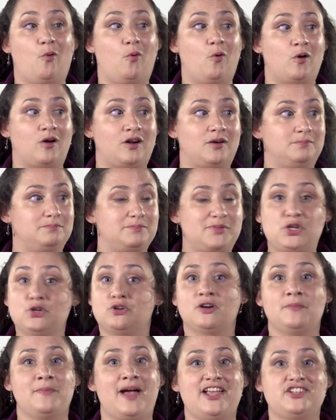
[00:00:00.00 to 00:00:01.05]
or
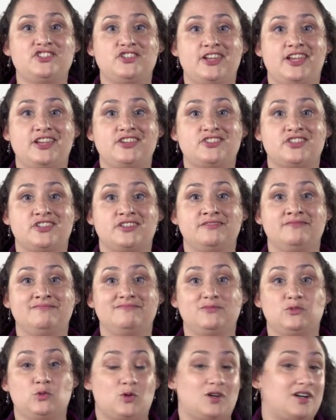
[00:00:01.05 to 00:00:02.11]
pure
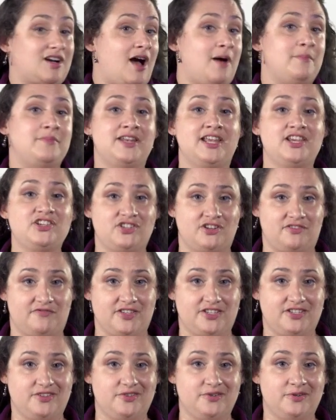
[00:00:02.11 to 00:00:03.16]
imagination or a combination of
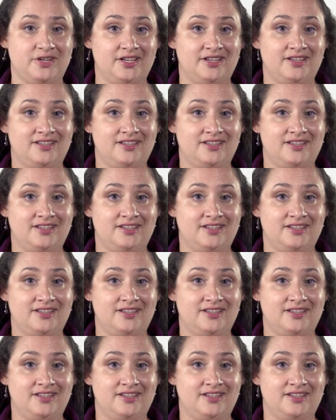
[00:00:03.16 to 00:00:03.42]
the two.